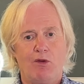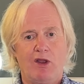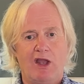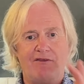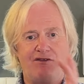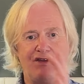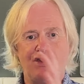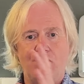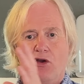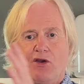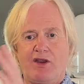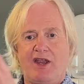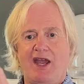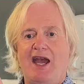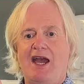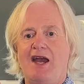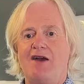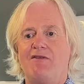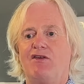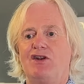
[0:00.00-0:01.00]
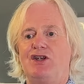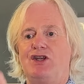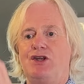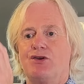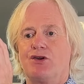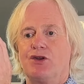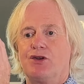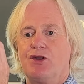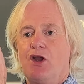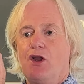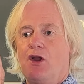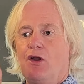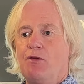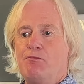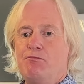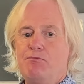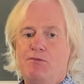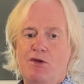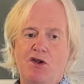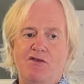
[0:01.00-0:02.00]
If you're not careful, you could
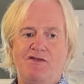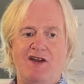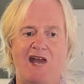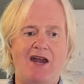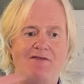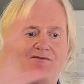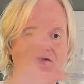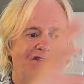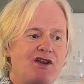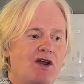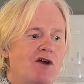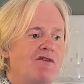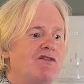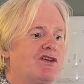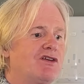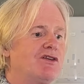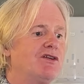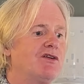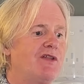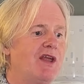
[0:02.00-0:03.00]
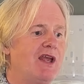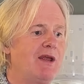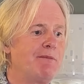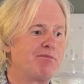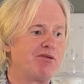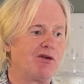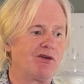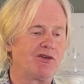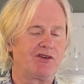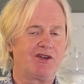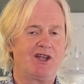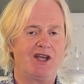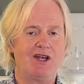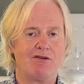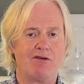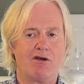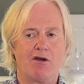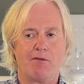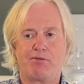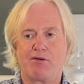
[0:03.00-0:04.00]
move everything over to the product
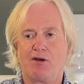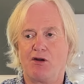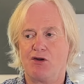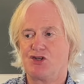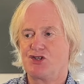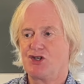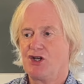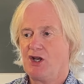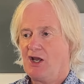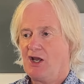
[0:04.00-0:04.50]
hero approach,